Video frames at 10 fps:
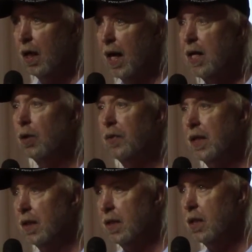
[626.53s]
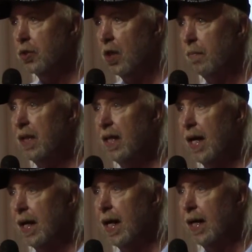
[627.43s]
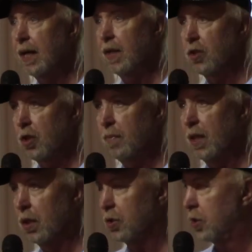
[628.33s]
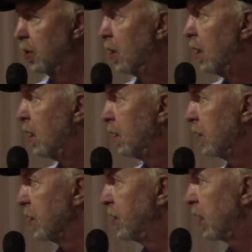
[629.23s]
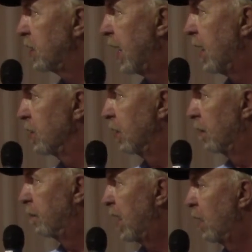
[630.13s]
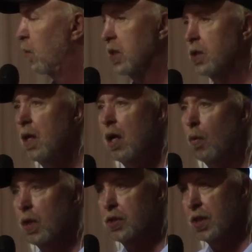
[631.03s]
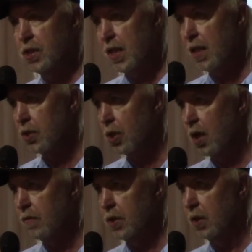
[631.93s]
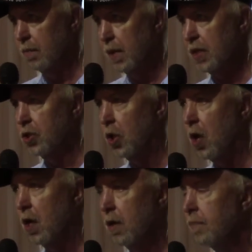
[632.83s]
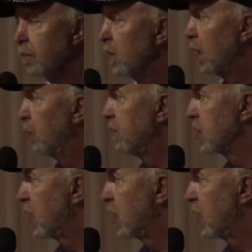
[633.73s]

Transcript: I don't think the yield's going to be that high. I think it's going to be closer to the 6,000 pounds. Once the seed is harvested, the bud's gone, and we've